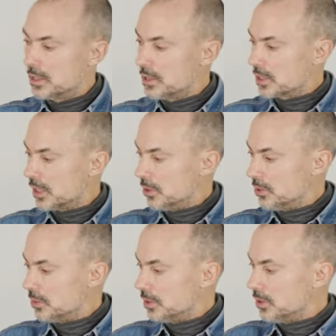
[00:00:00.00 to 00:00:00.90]

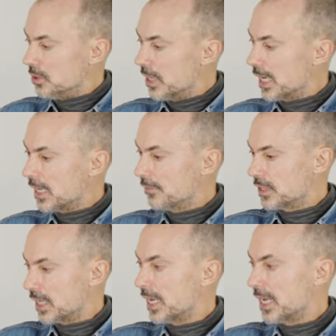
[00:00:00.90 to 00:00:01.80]
So you have
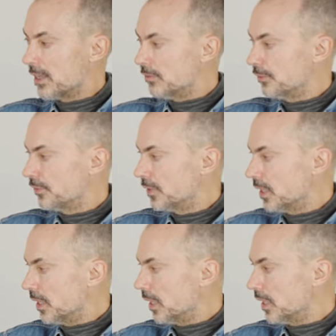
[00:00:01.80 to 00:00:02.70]
to have
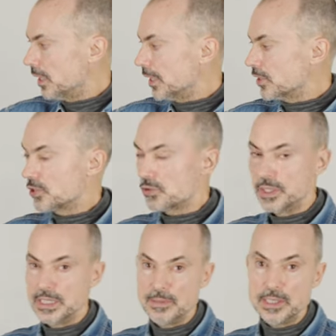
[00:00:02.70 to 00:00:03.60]
uh,
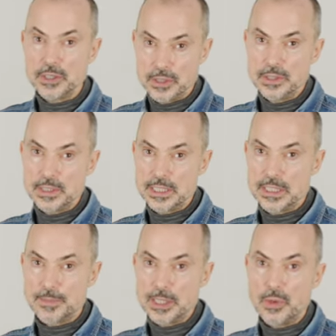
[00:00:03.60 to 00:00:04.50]
extremely good
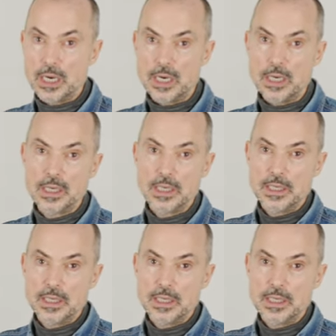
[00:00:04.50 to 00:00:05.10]
DWR